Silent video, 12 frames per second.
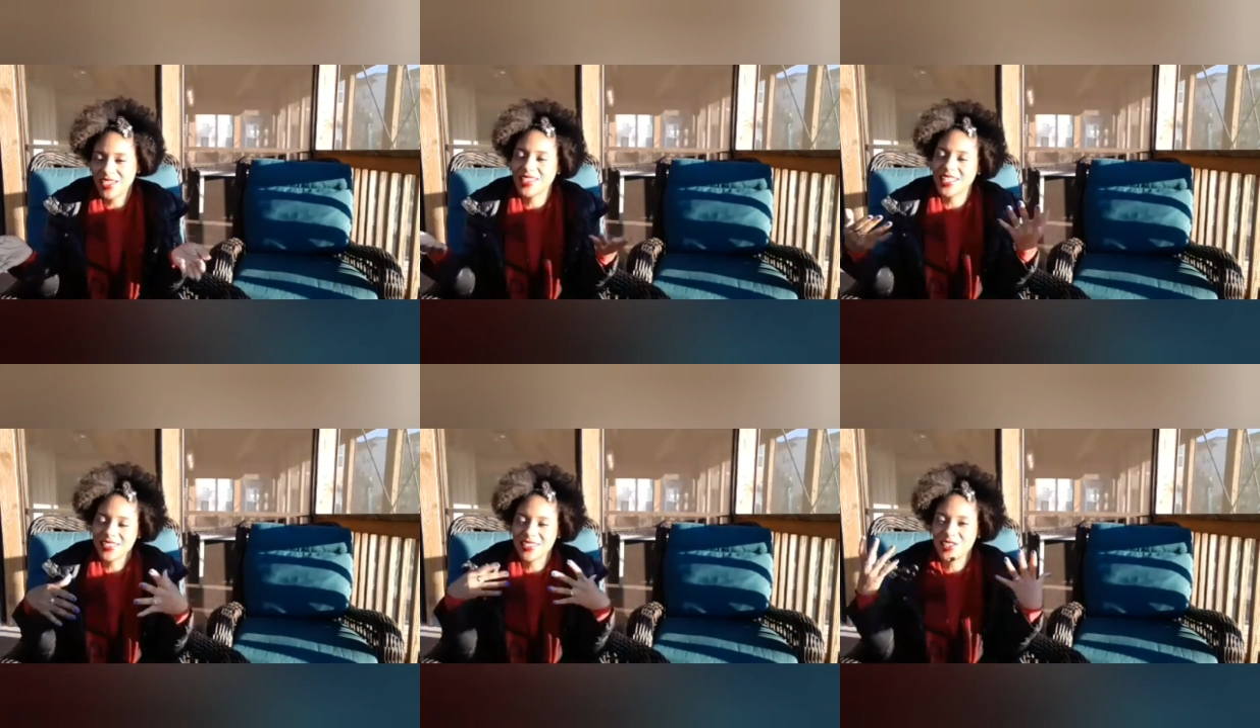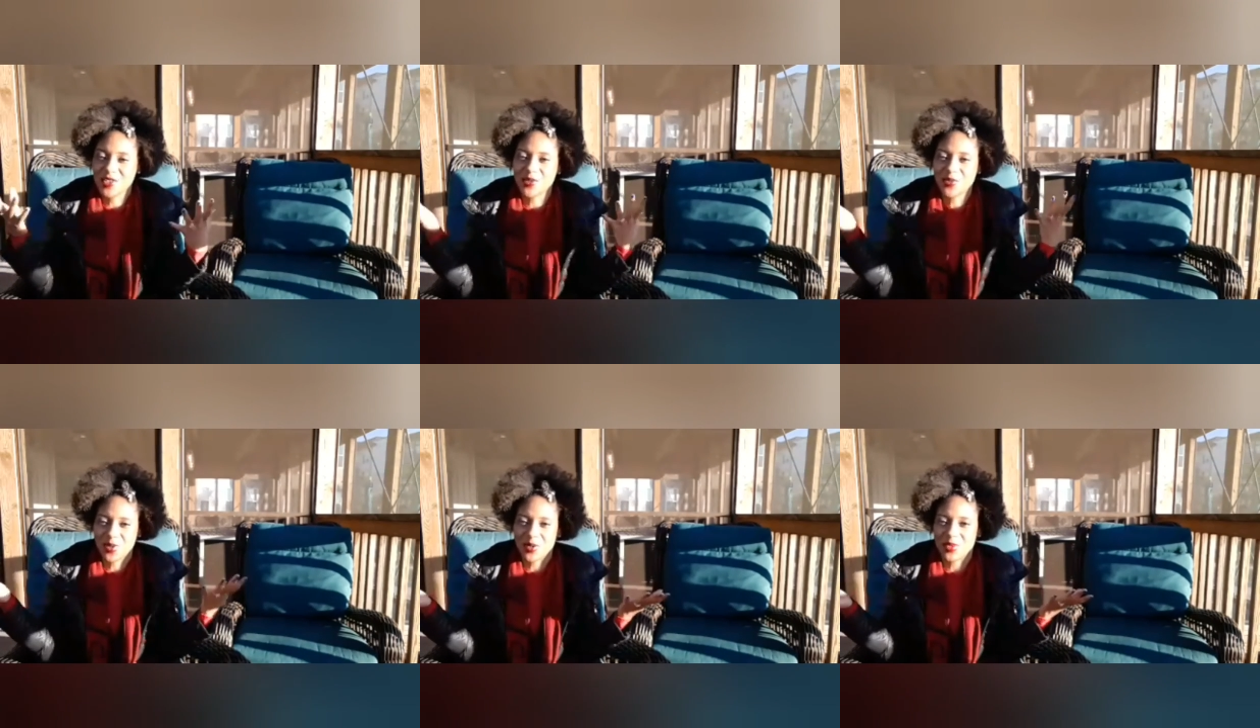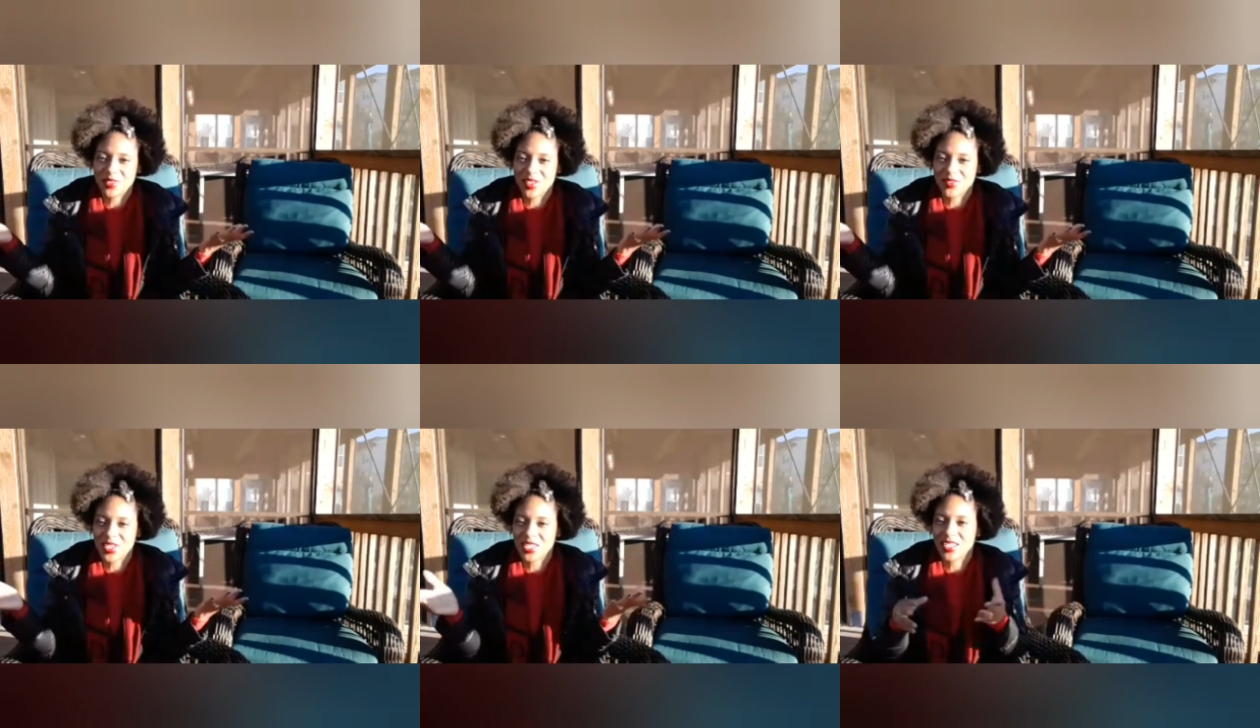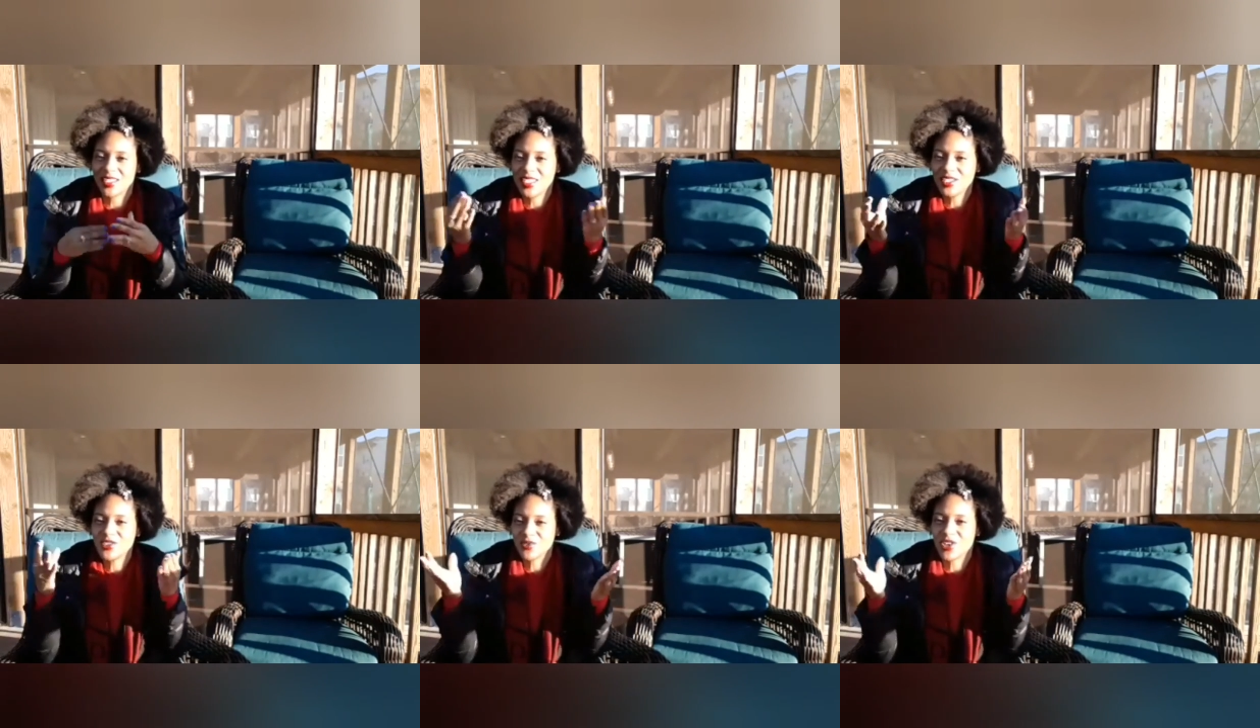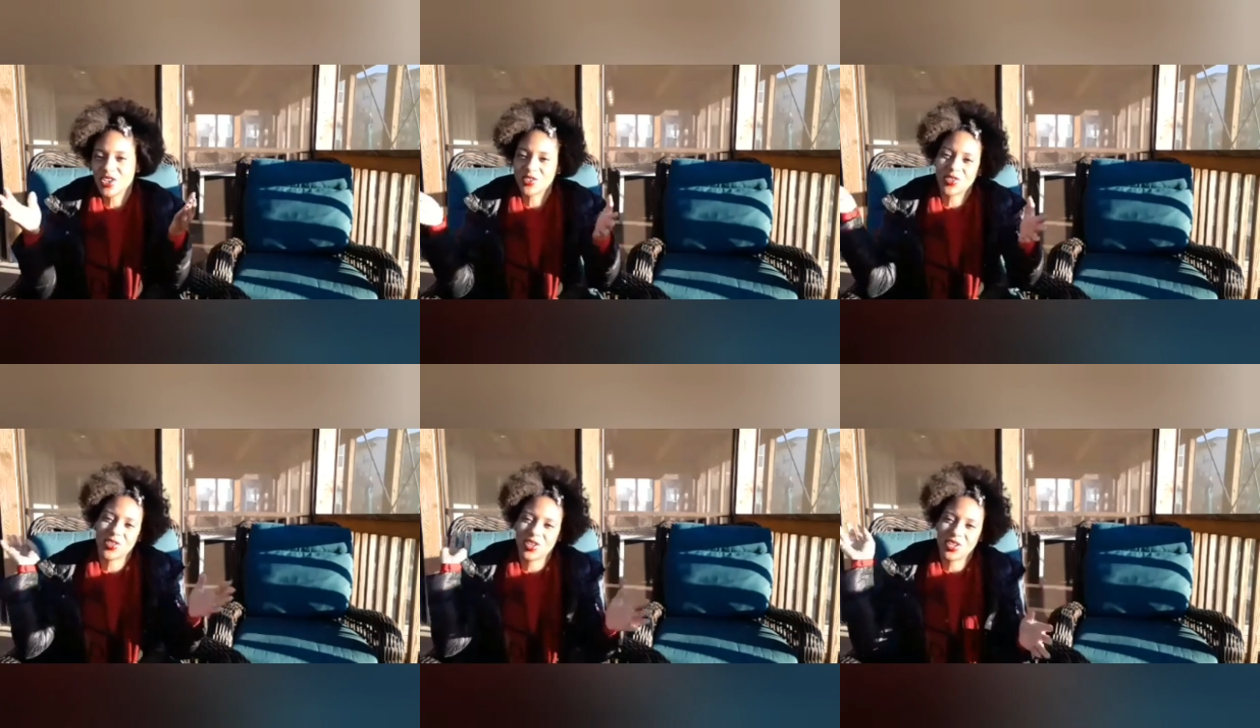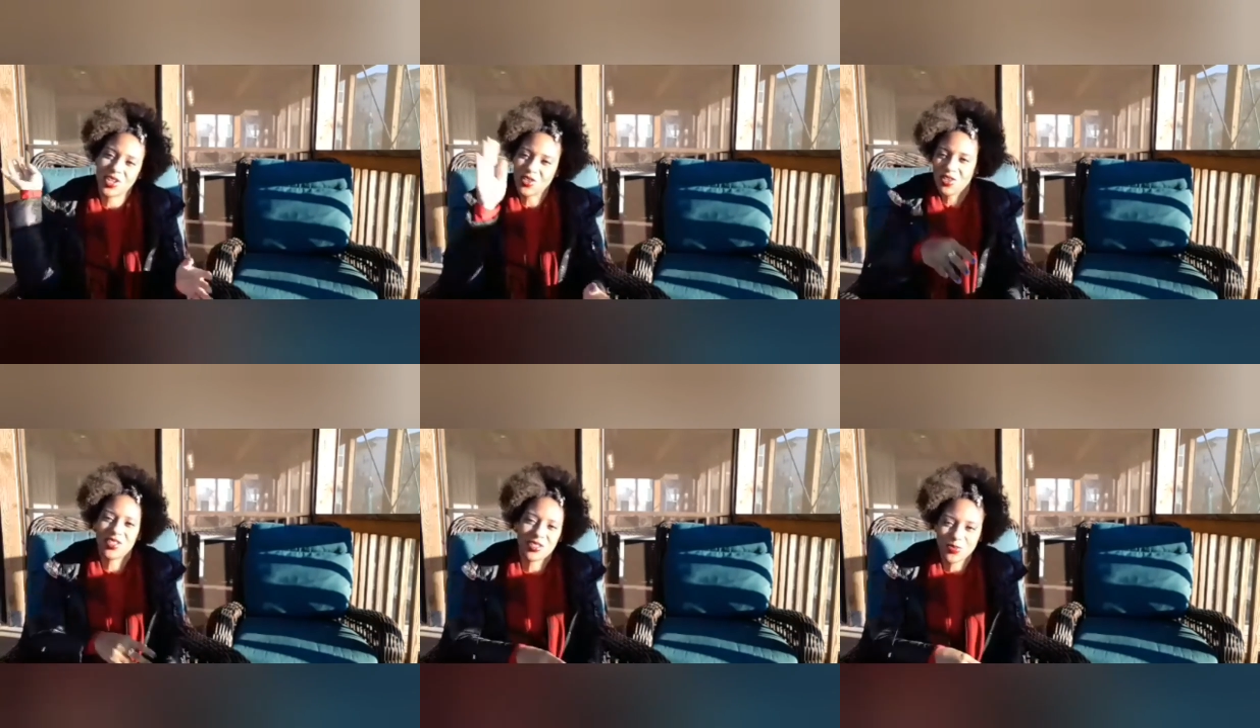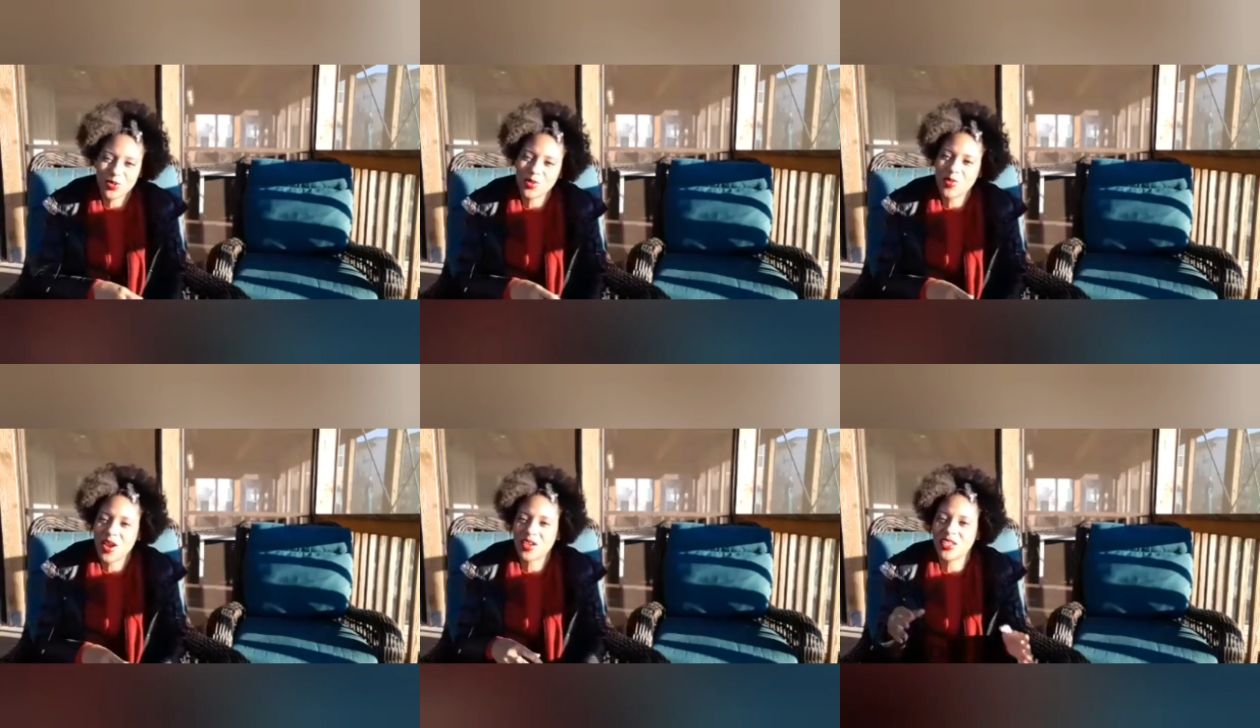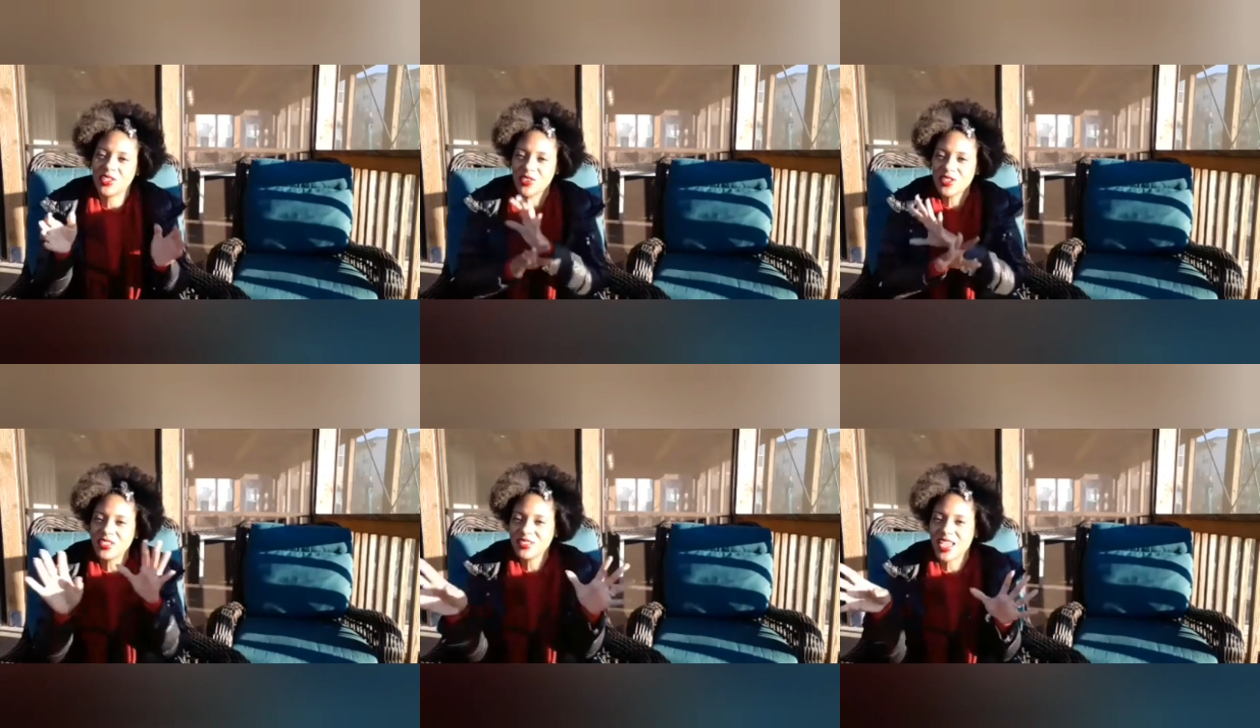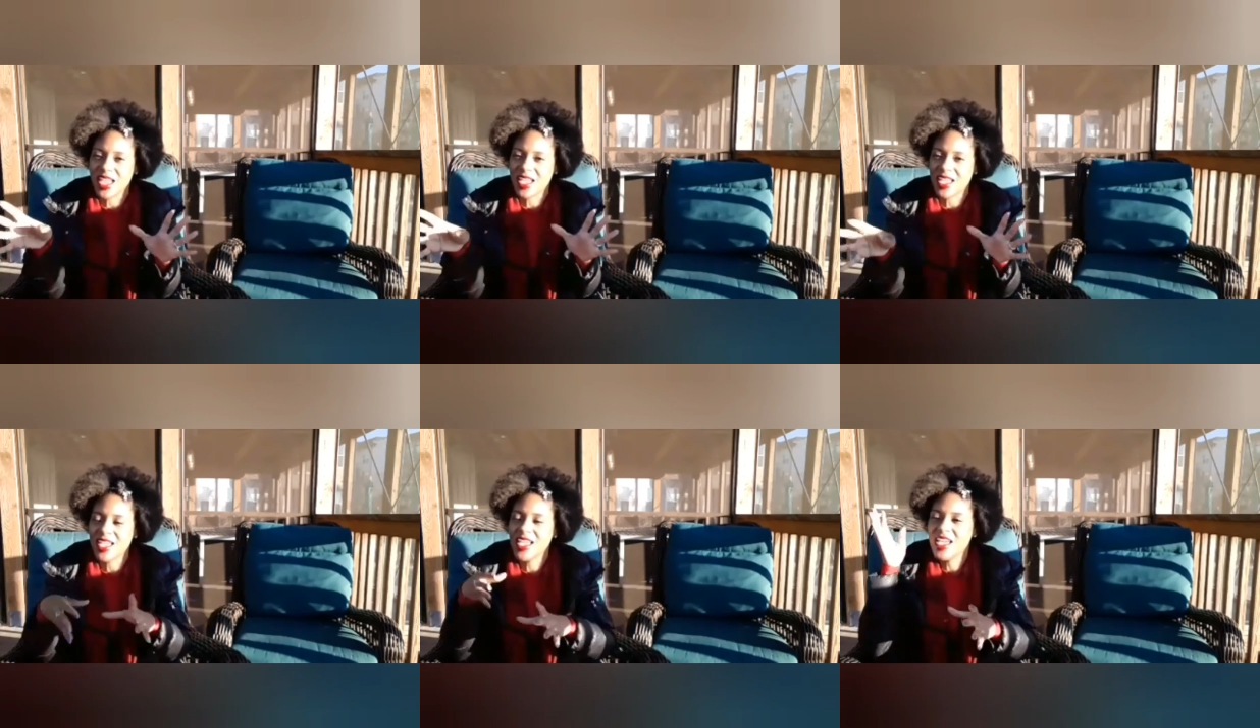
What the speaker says: That's the whole premise of it. They ditched work in order to go to this pool party during the day,